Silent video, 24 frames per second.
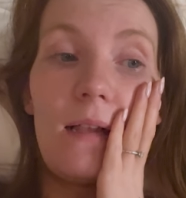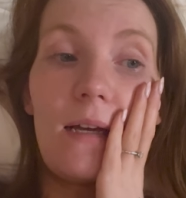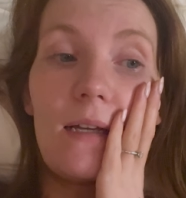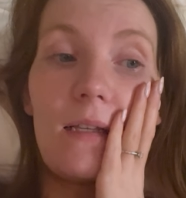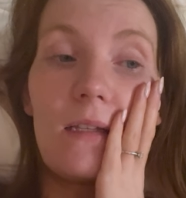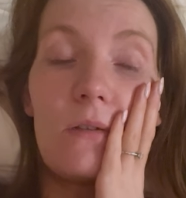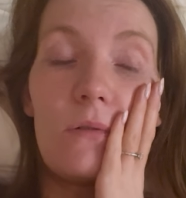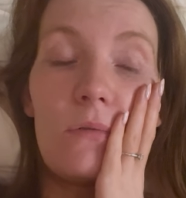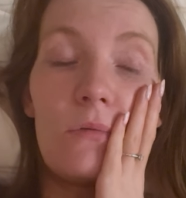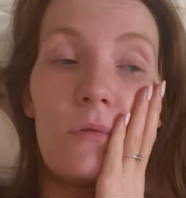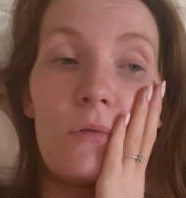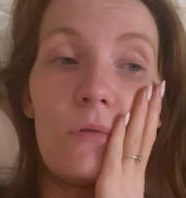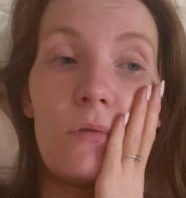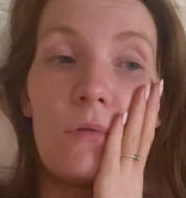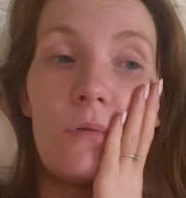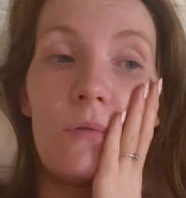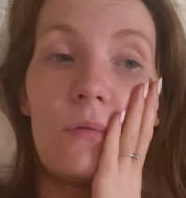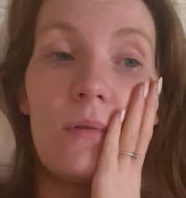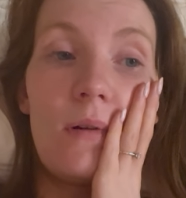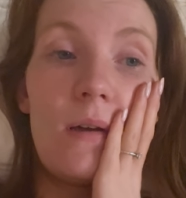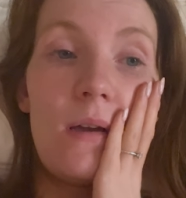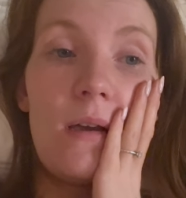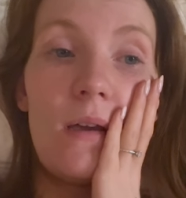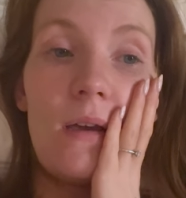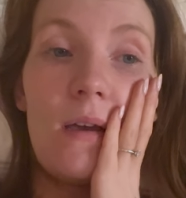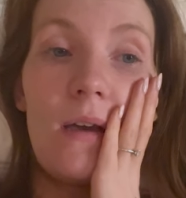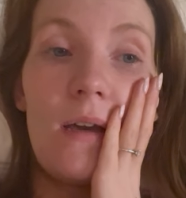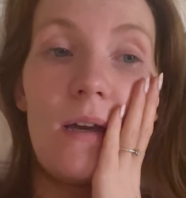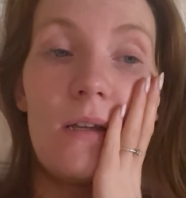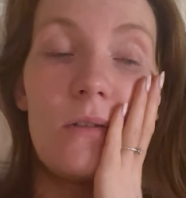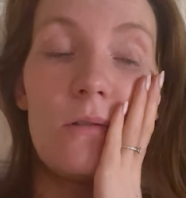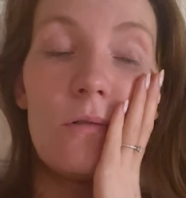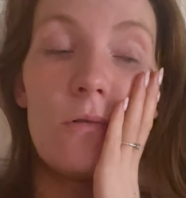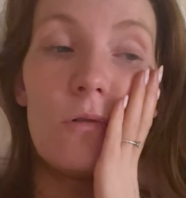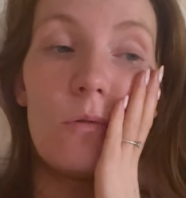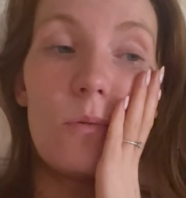I don't know
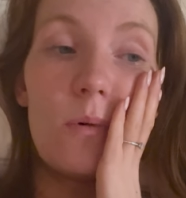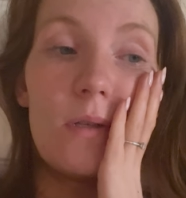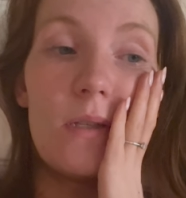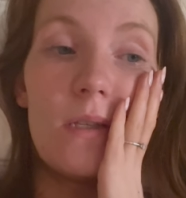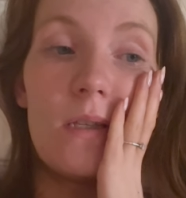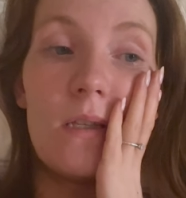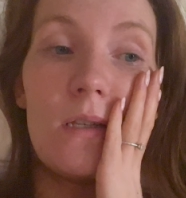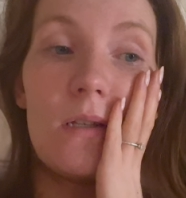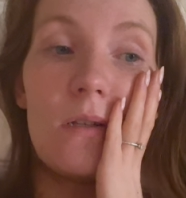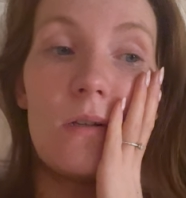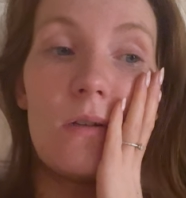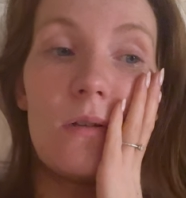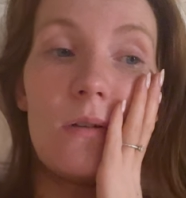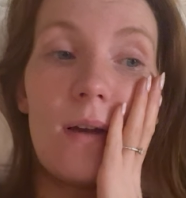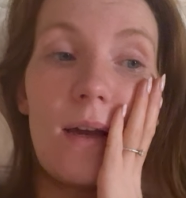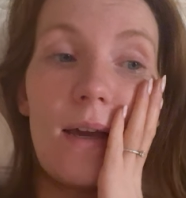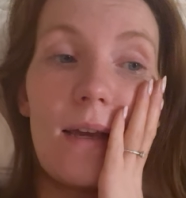what to do.